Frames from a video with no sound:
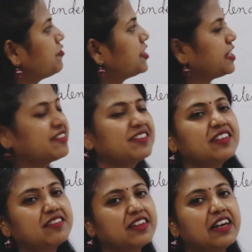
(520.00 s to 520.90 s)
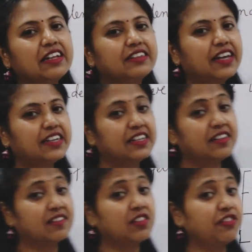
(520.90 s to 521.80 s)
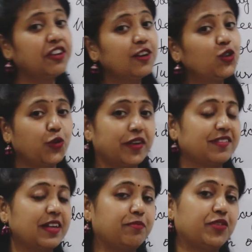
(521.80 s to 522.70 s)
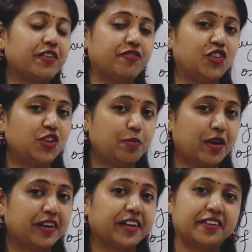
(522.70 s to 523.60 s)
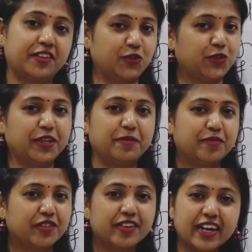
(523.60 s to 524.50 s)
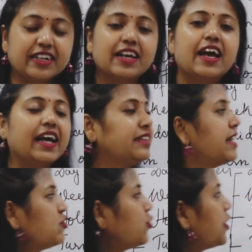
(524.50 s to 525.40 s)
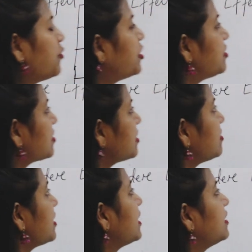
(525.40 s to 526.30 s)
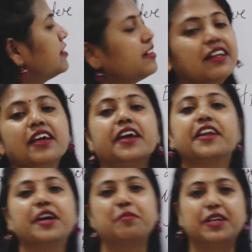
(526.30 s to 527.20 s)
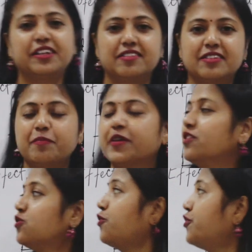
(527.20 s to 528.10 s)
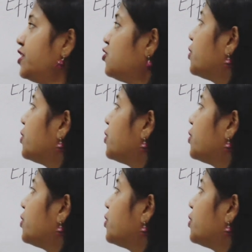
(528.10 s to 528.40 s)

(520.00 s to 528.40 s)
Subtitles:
if it exists, then it is difficult to accept the efficient market theory, right? And that's why we are discussing under anomalies. So friends,